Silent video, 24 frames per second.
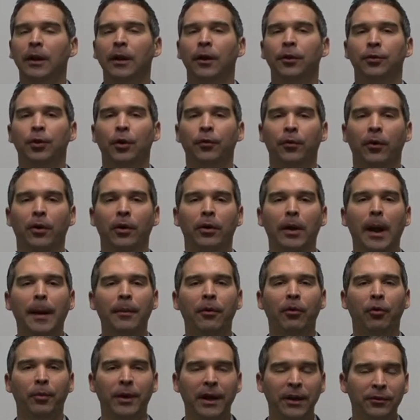So for a
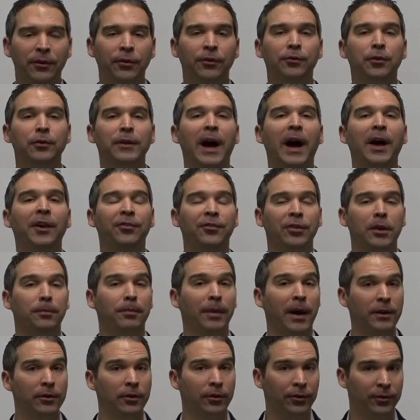number of reasons, do not sleep
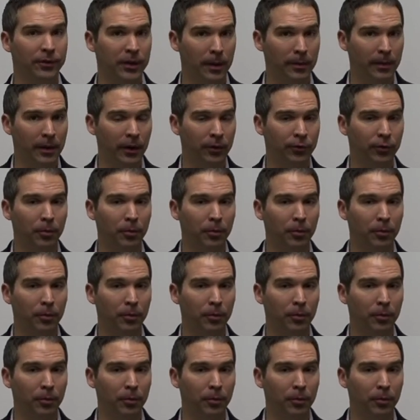on your stomach.